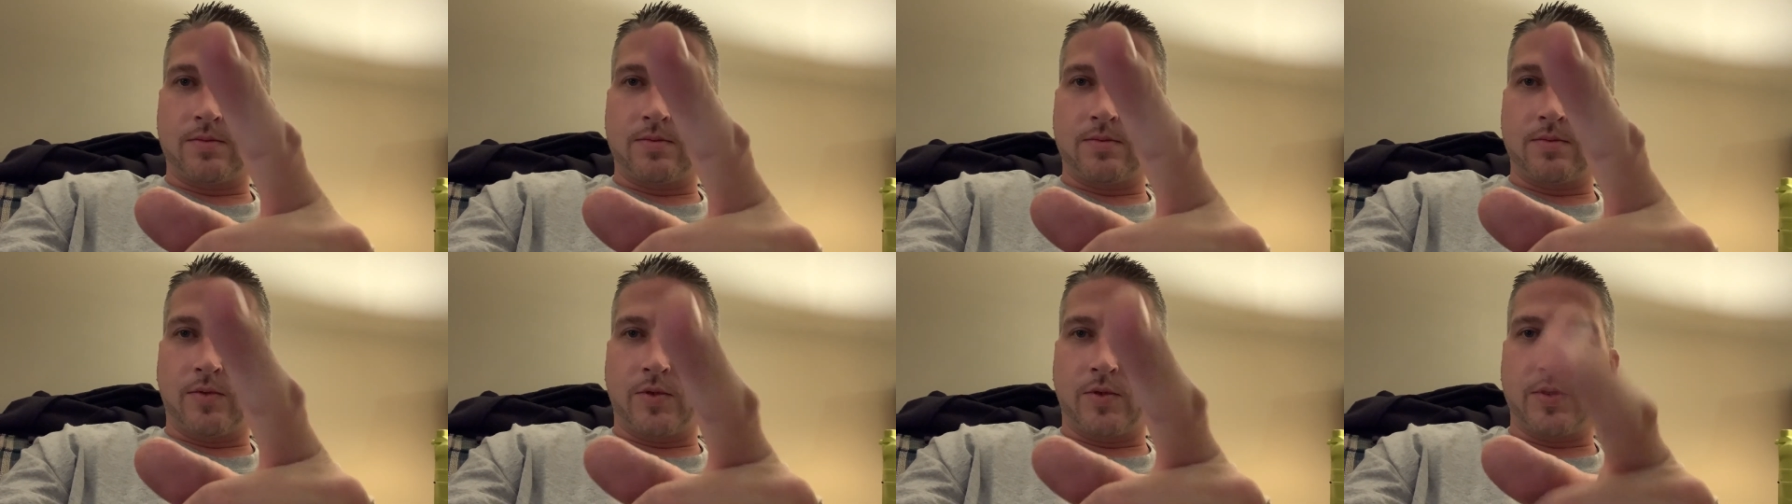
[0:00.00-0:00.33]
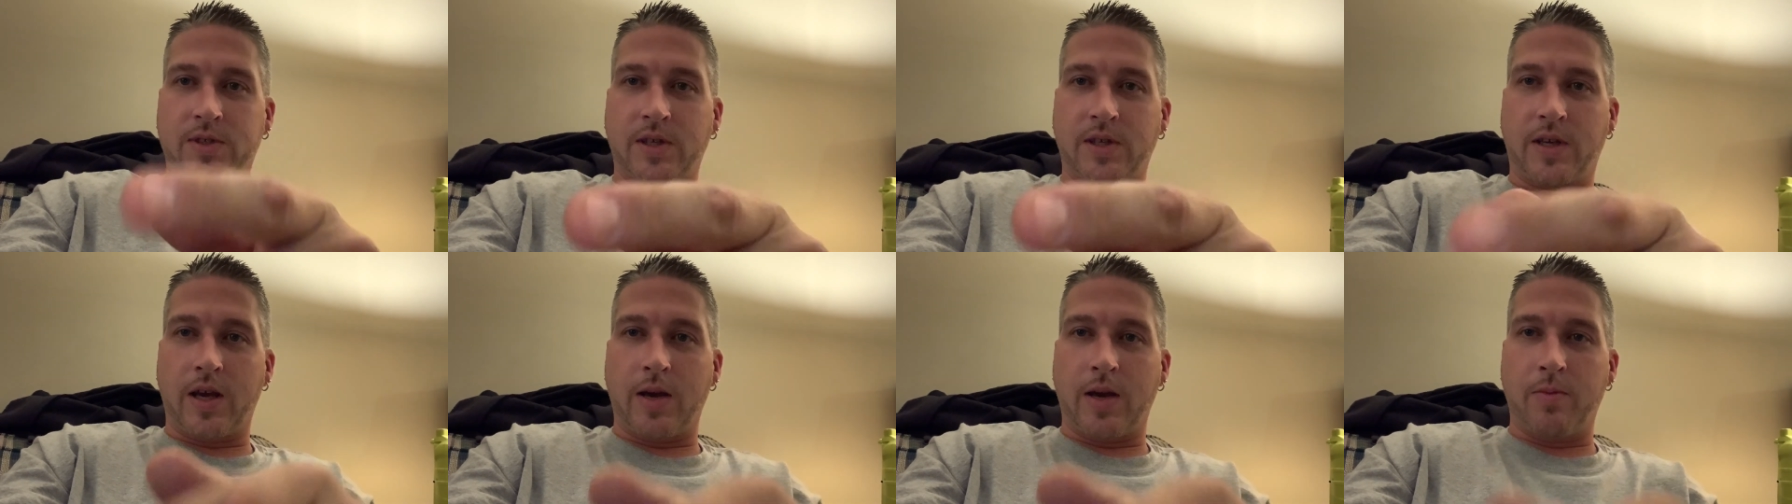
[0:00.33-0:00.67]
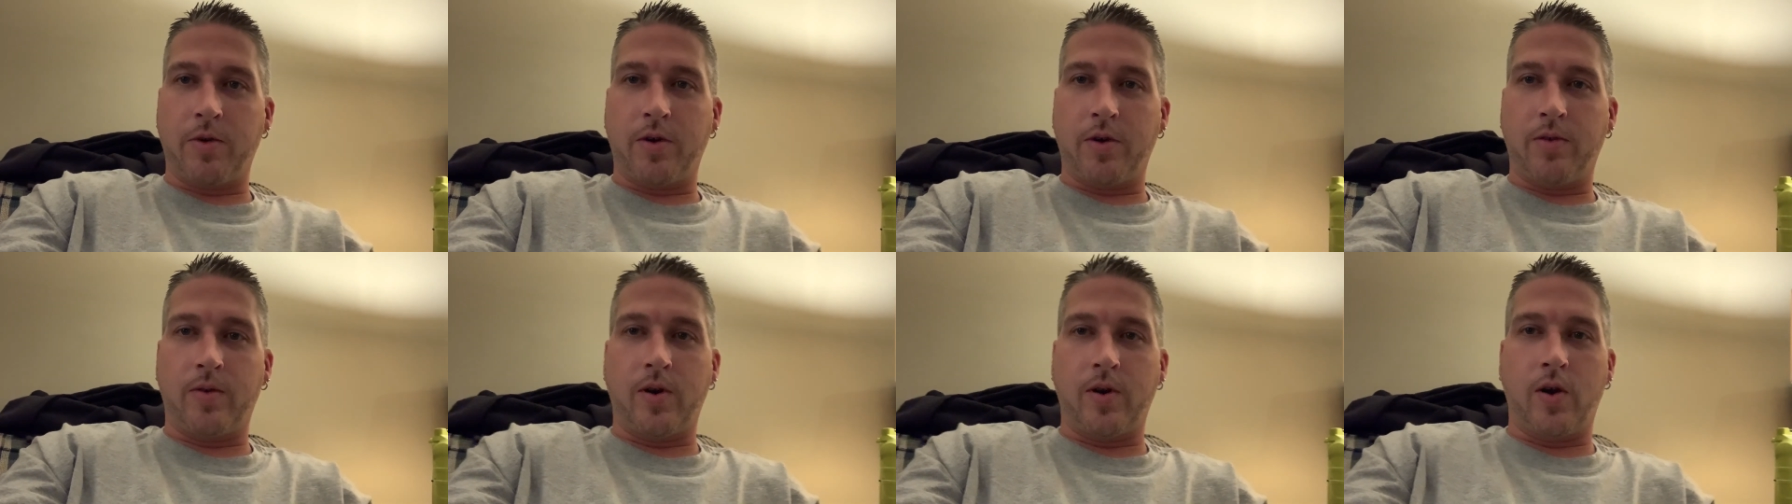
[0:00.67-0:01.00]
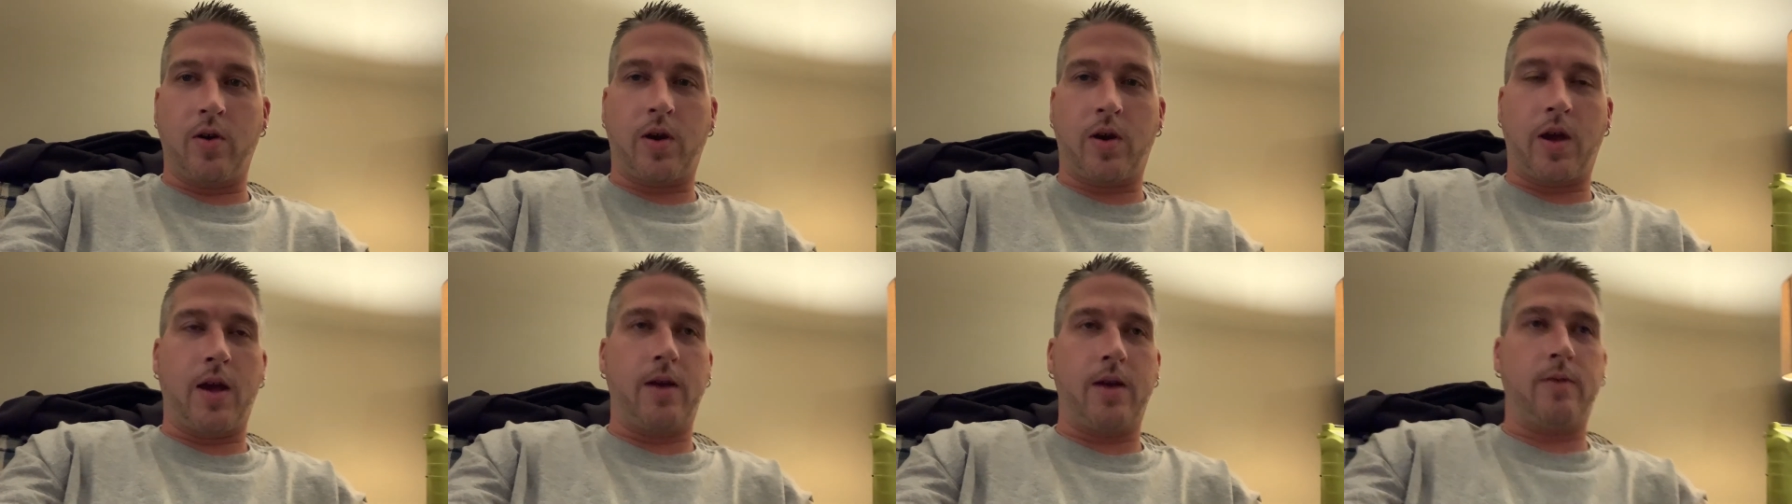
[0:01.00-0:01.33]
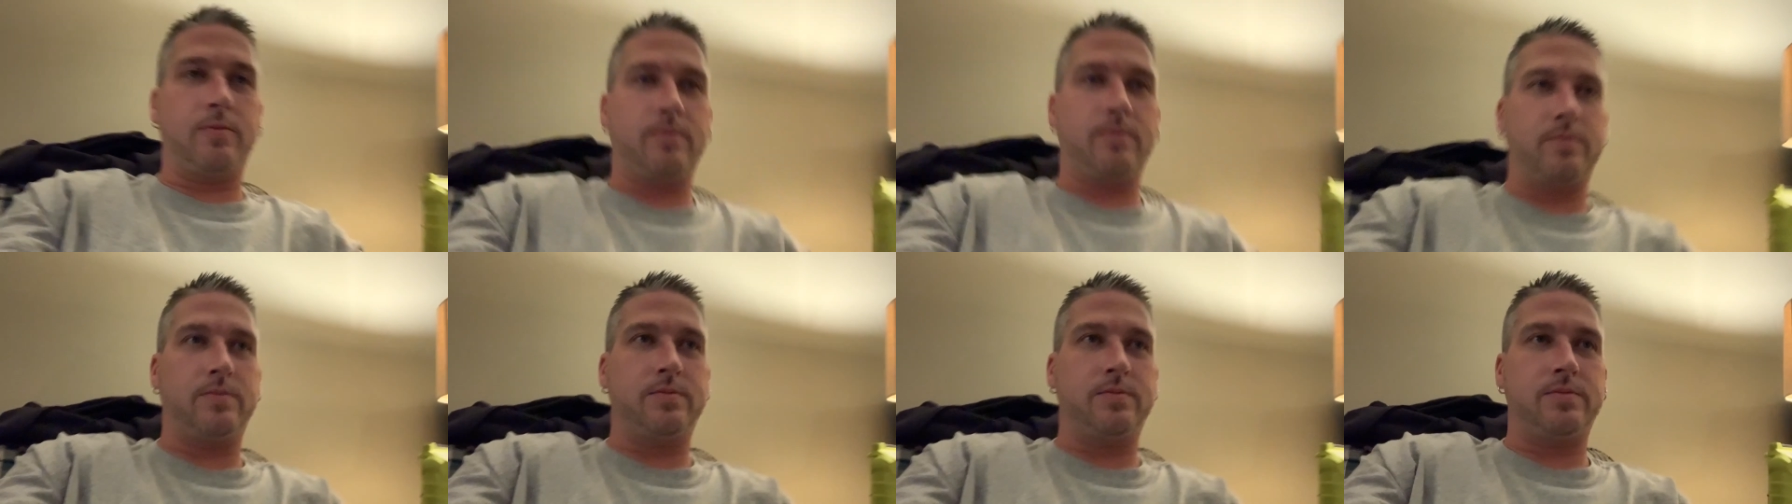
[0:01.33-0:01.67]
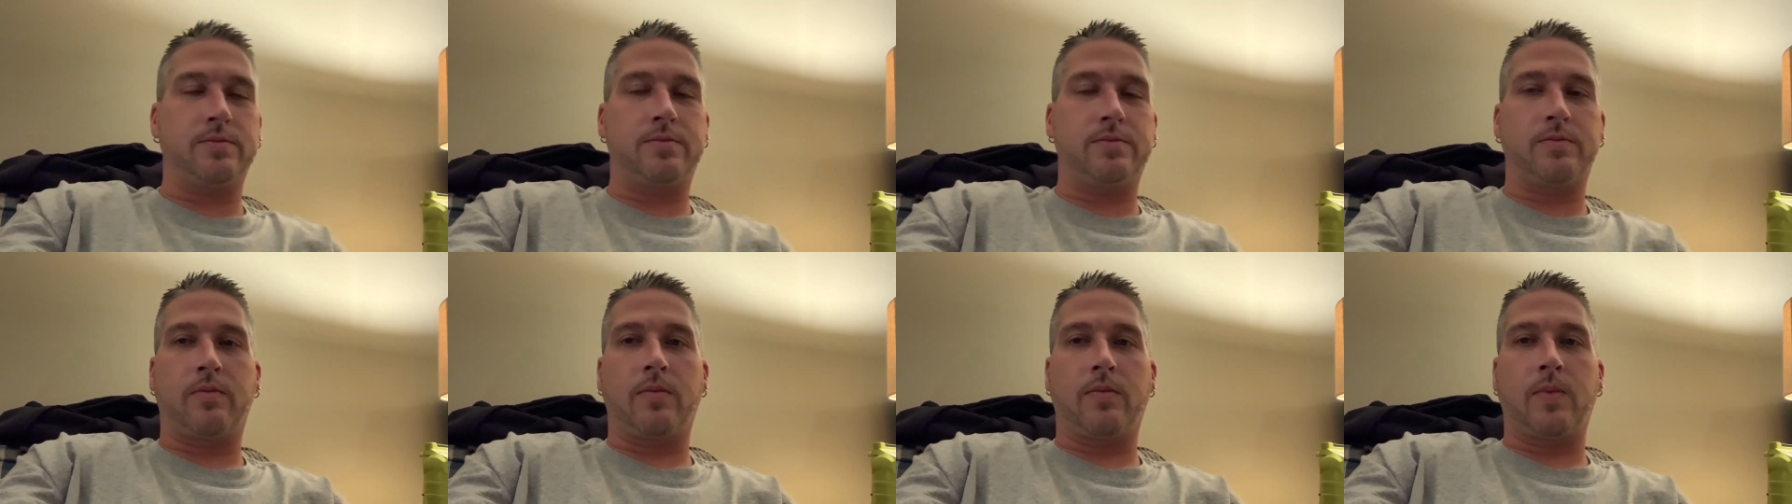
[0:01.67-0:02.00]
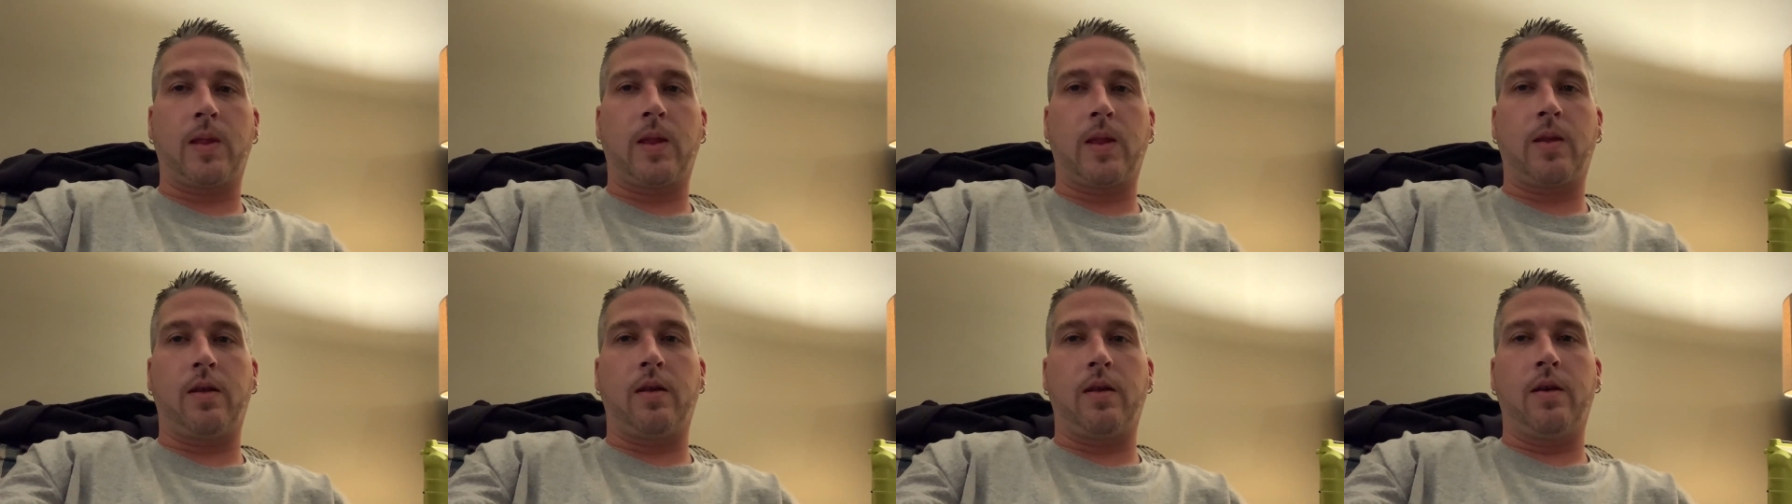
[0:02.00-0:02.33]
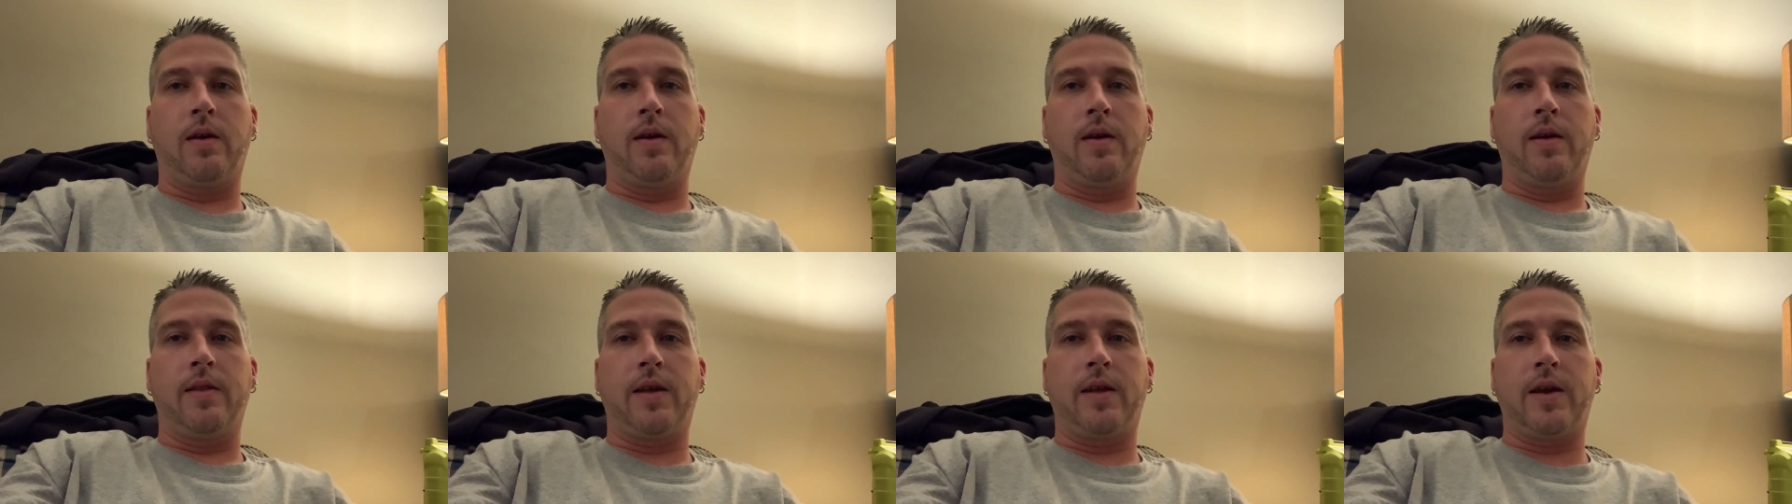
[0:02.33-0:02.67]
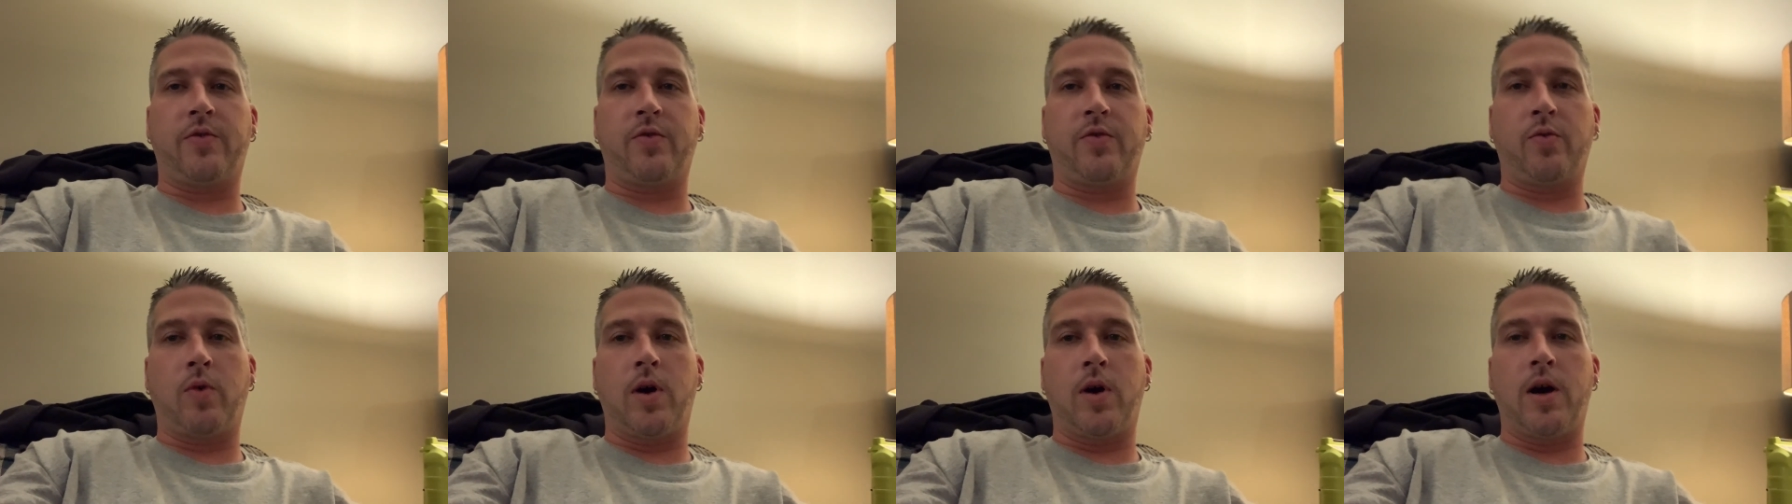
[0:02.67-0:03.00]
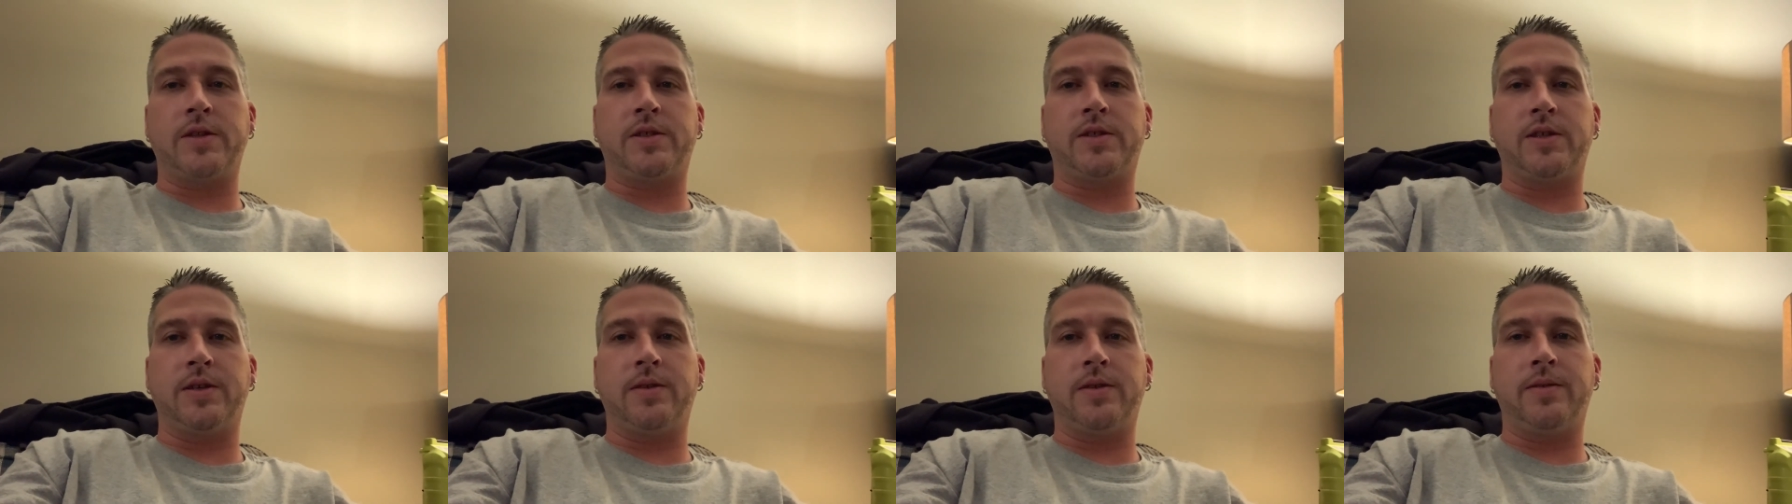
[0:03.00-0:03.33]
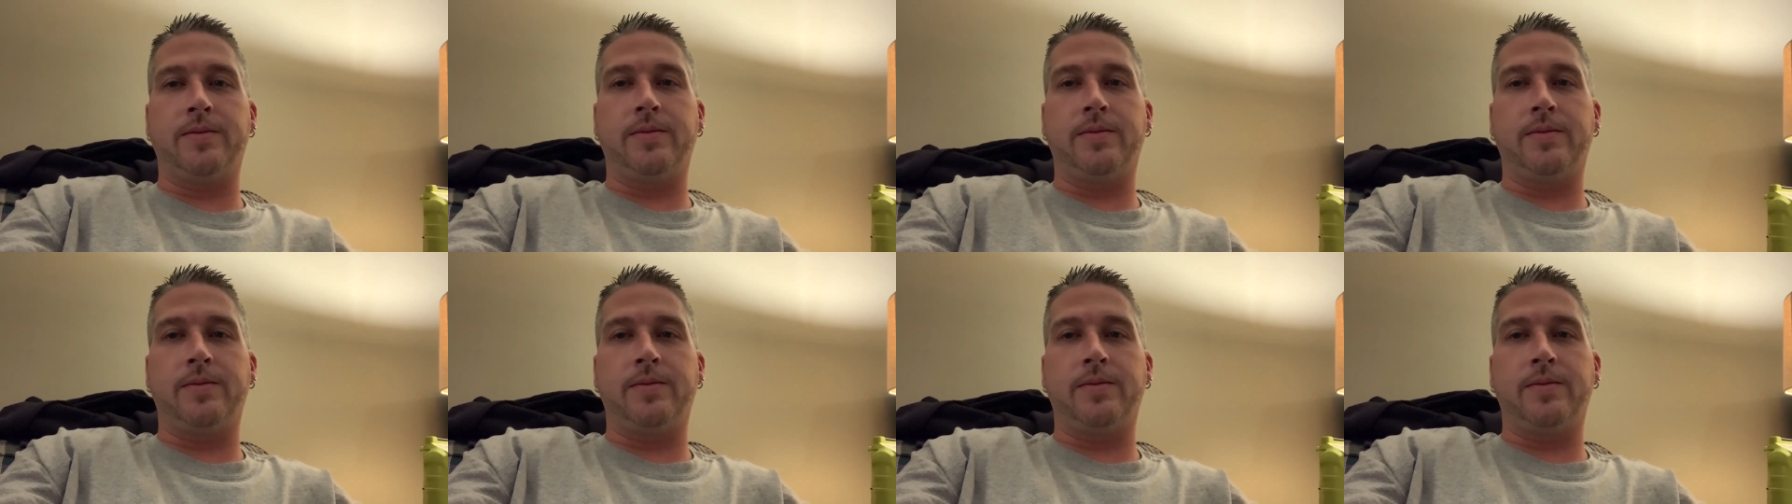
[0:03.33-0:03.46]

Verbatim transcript: Where's the camera? Okay. Thanks for watching.